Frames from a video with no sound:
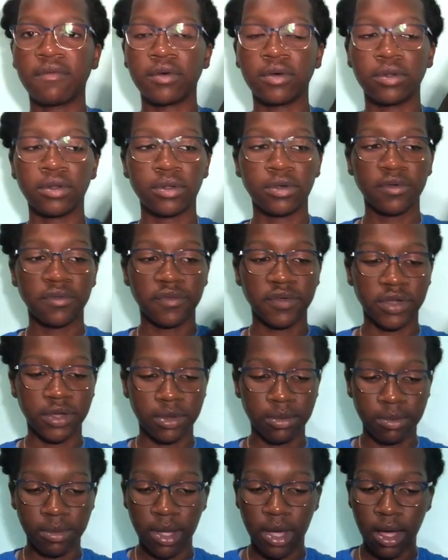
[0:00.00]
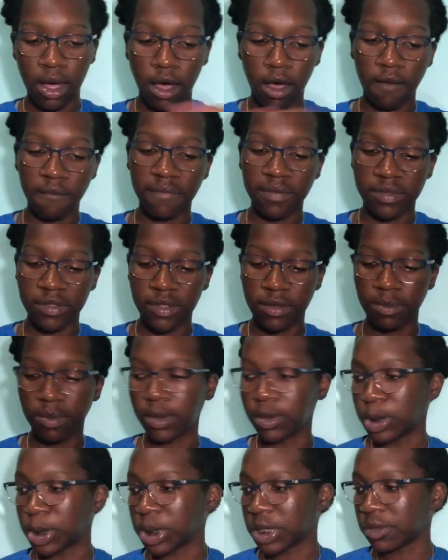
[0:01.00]
folder from Office
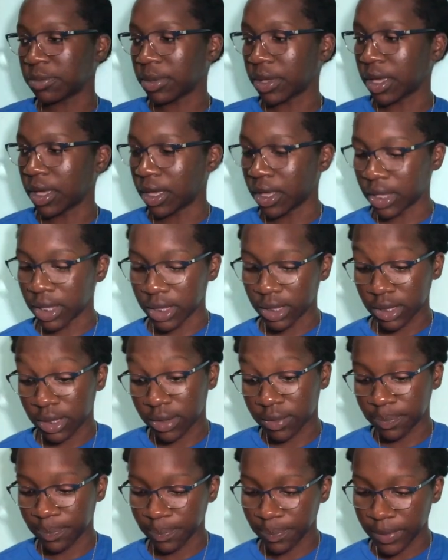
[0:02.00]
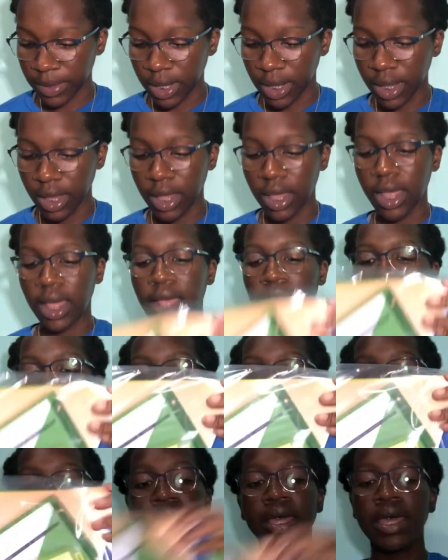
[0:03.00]
Depot just because.
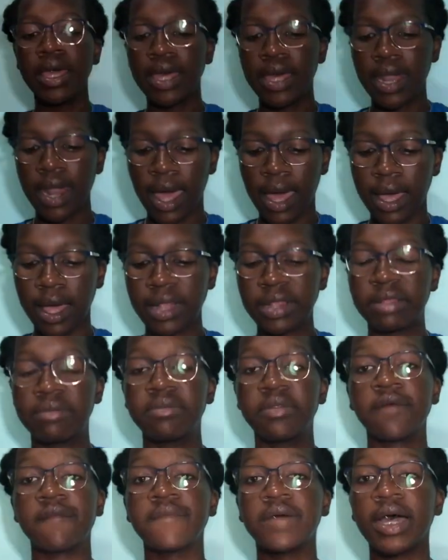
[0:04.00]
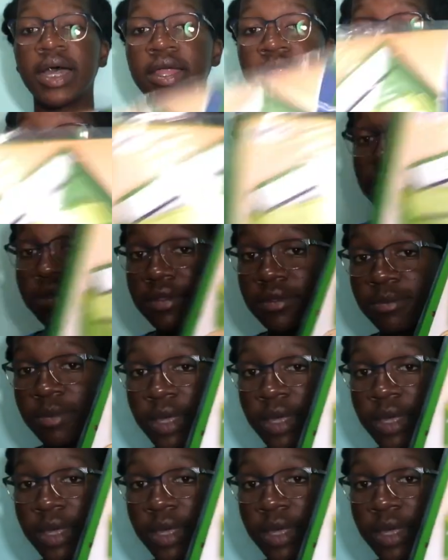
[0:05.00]
Then I got some dividers